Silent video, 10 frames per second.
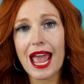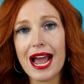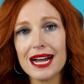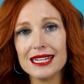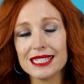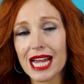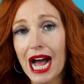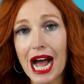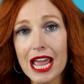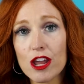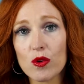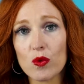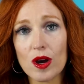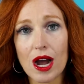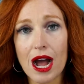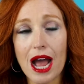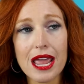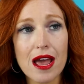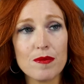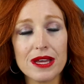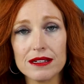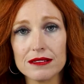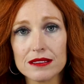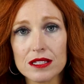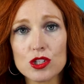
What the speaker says: And I have been